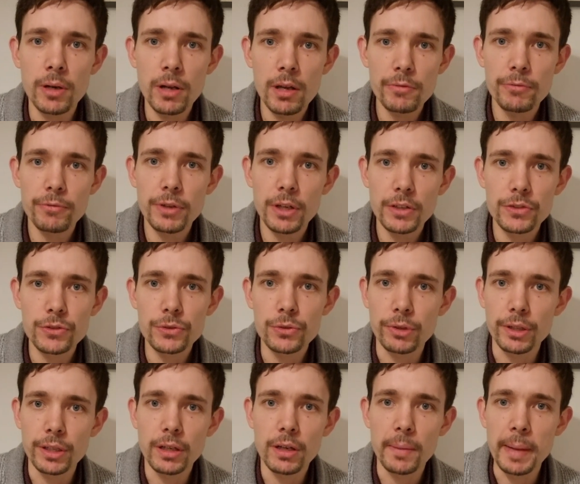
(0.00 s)
When I first
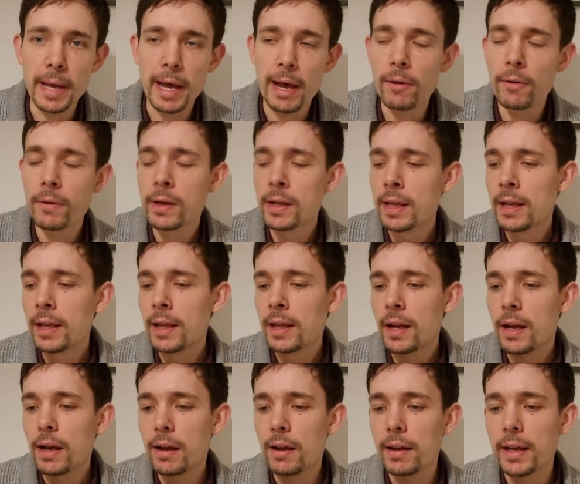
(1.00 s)
saw it come out,
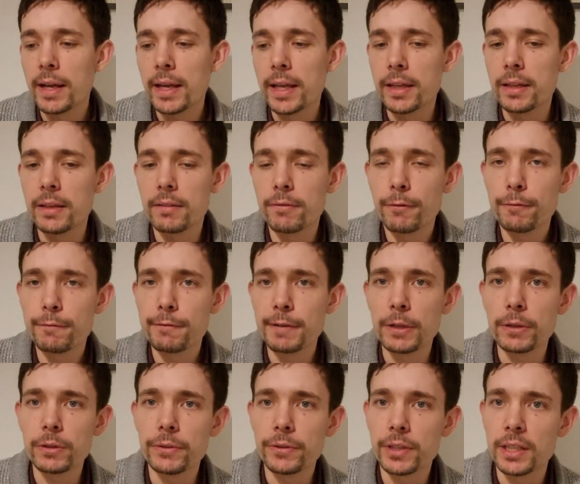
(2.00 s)
I
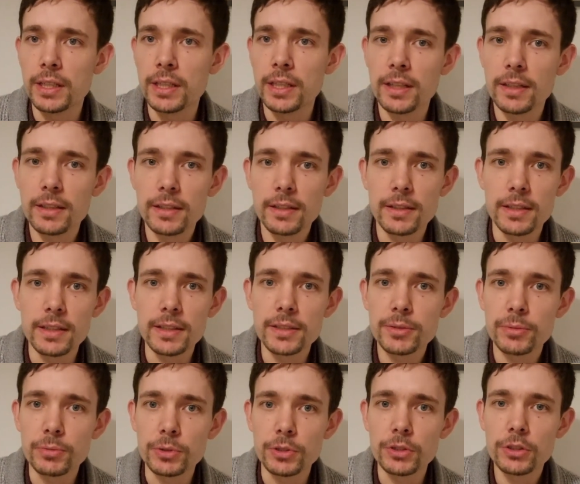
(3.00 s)
felt that
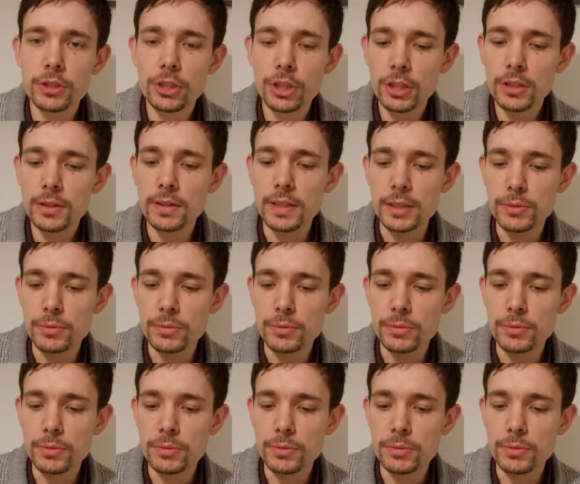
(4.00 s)
this was good.